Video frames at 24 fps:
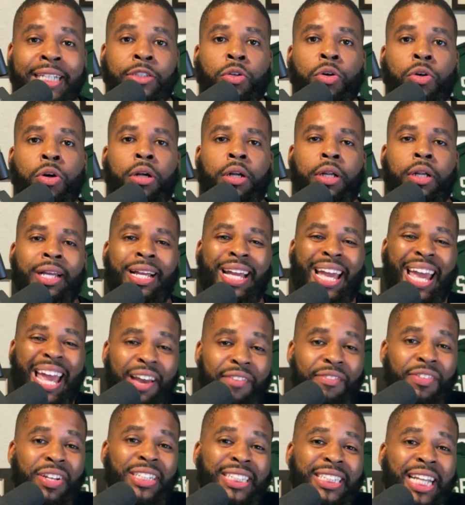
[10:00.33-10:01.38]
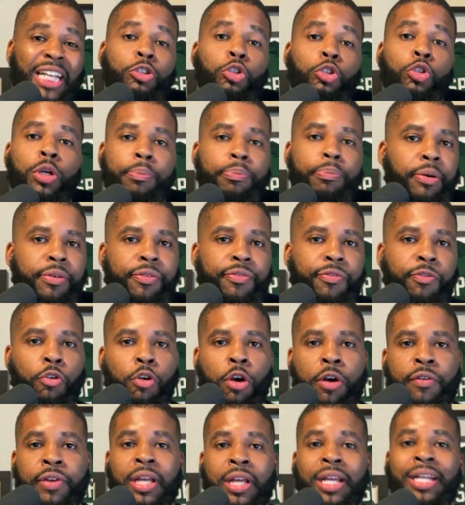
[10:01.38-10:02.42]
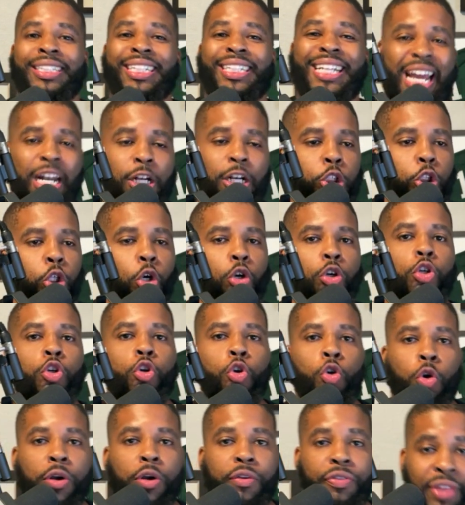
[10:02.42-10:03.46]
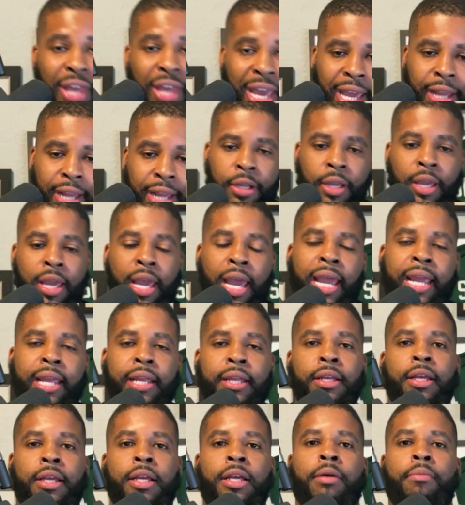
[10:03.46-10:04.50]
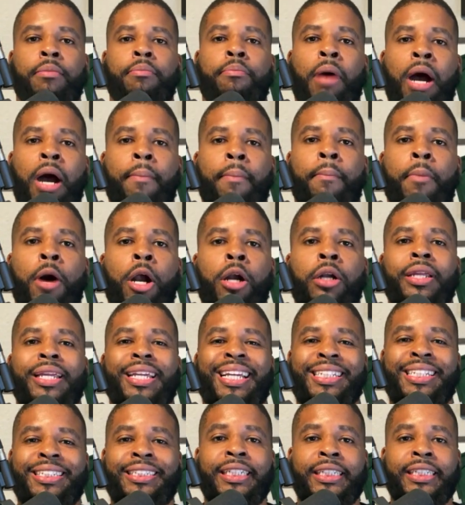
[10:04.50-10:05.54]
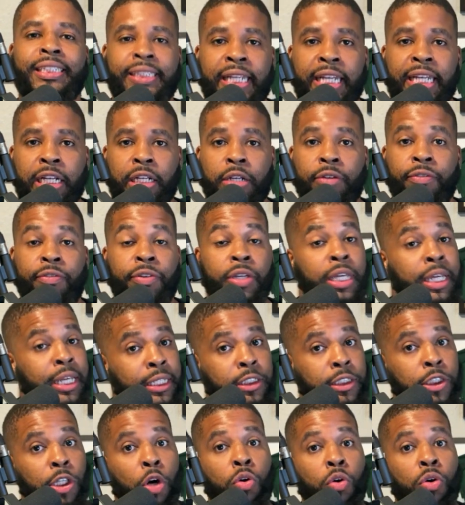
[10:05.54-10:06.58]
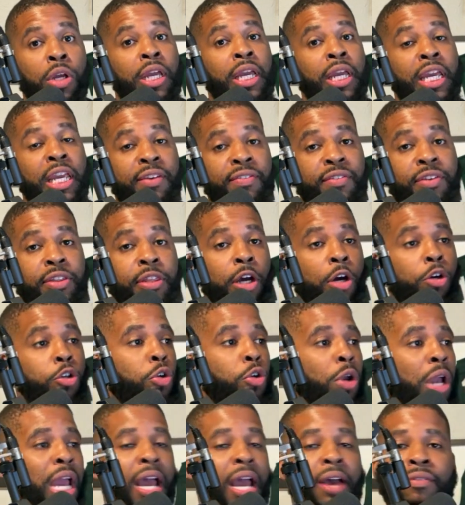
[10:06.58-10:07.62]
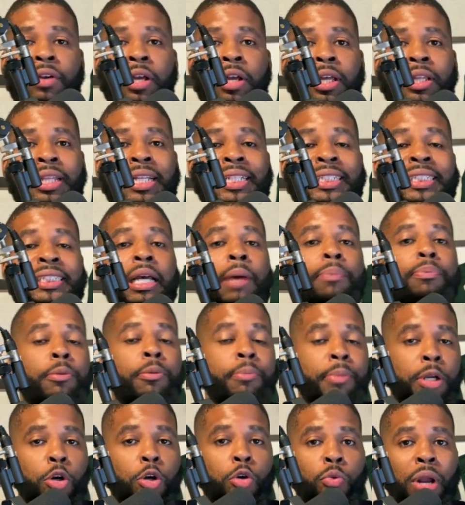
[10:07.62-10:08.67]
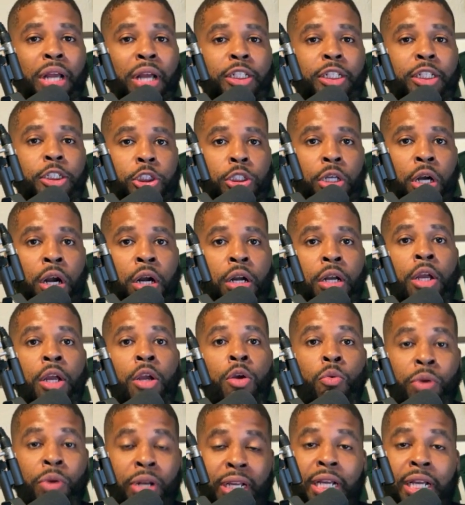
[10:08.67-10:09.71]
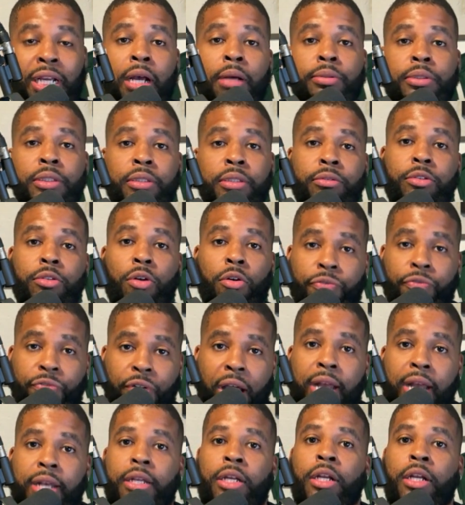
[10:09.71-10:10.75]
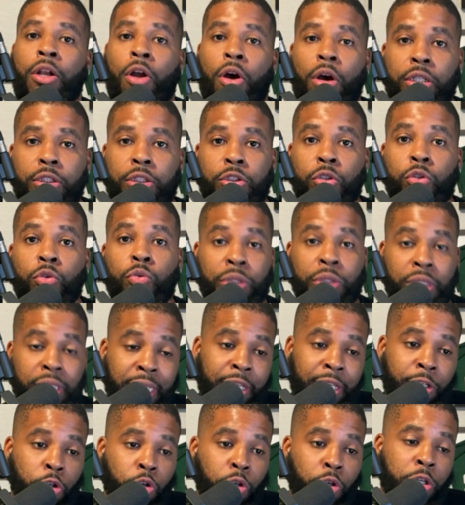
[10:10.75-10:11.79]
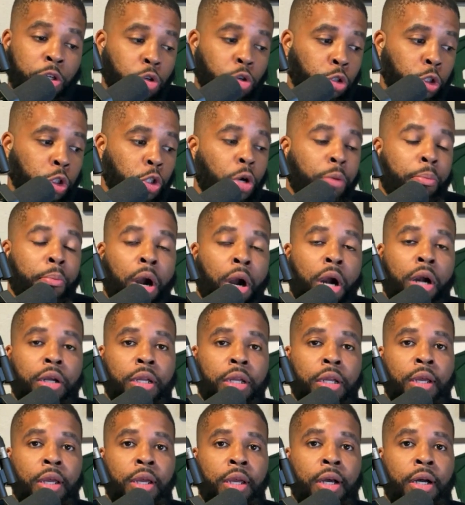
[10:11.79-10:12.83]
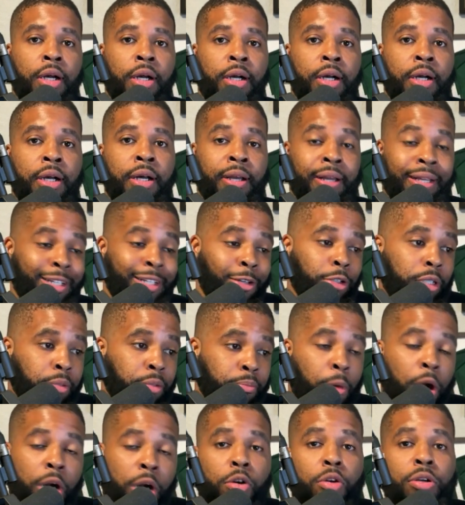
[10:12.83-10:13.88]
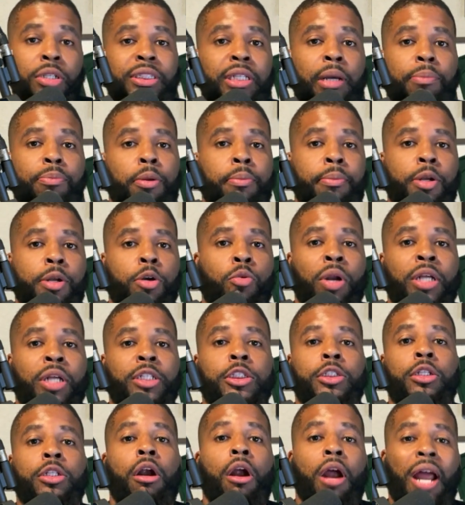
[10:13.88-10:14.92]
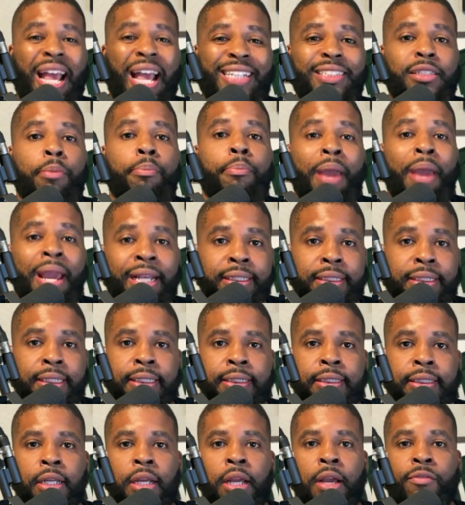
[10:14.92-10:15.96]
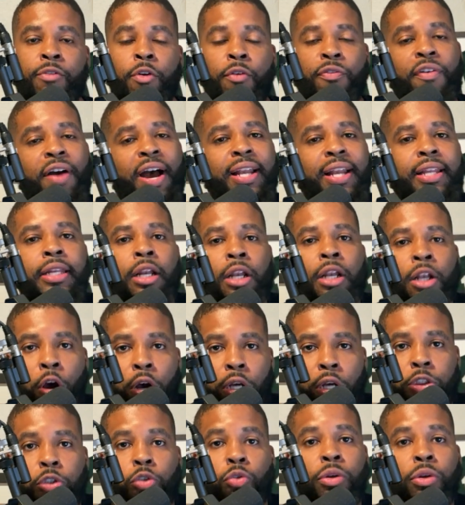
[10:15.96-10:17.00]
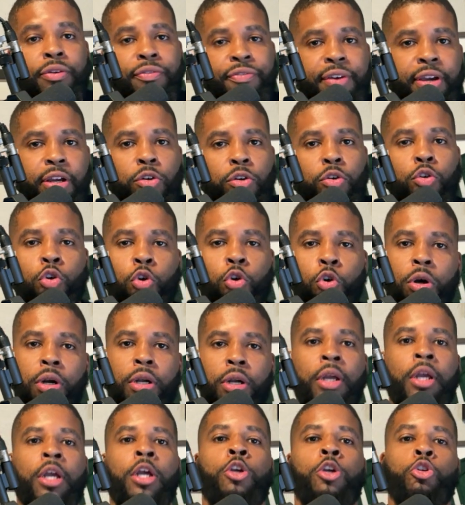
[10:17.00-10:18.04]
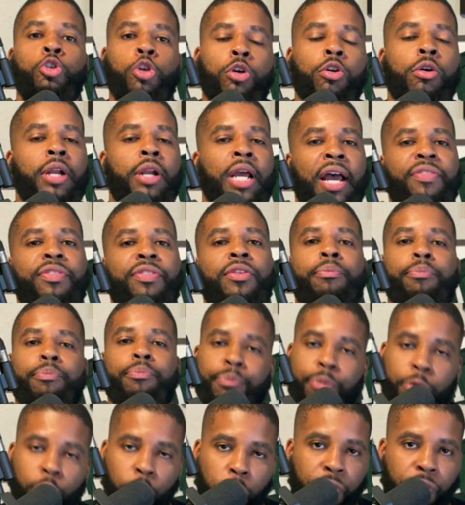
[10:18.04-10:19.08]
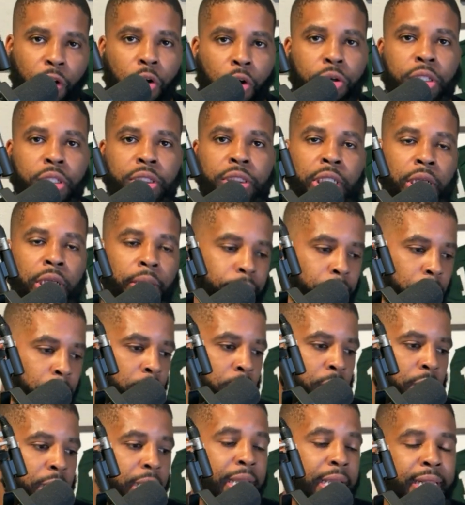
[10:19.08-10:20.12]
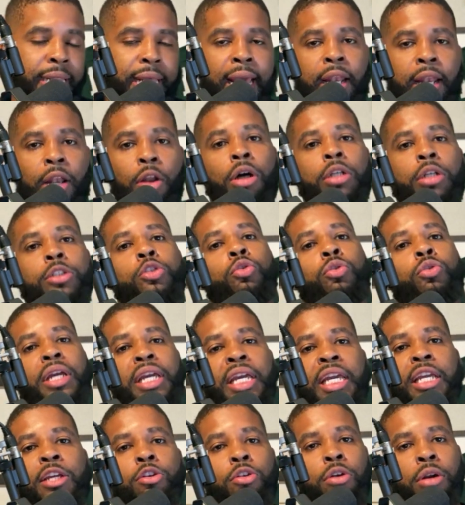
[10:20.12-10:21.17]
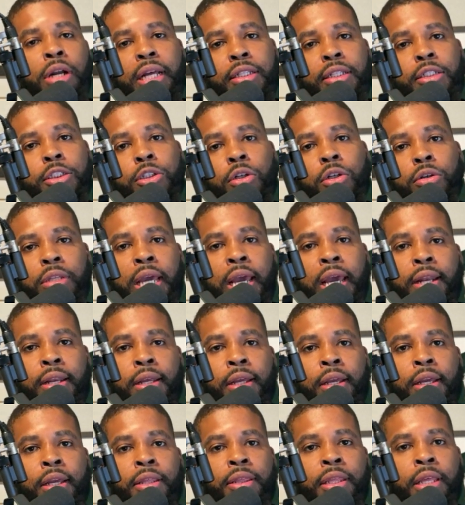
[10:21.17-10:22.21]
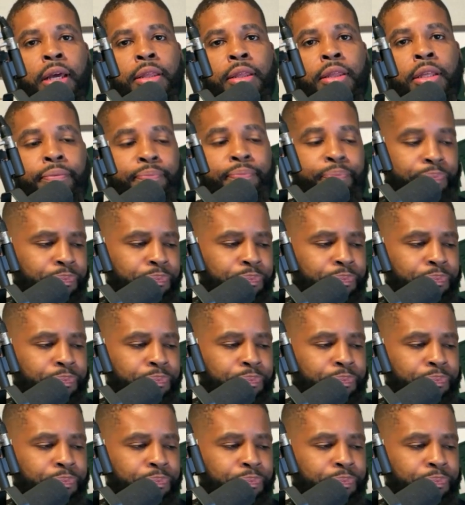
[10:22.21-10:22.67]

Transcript: or evidence that you can put forth to kind of show the court that, hey, my mark is distinctive. Again, so even though you have the supplemental registrar, when it comes to filing a lawsuit, which again you can use your mark on a supplemental register as a basis for filing a lawsuit in federal court, you're going to have to prove ownership in that lawsuit, and you're going to have to show that the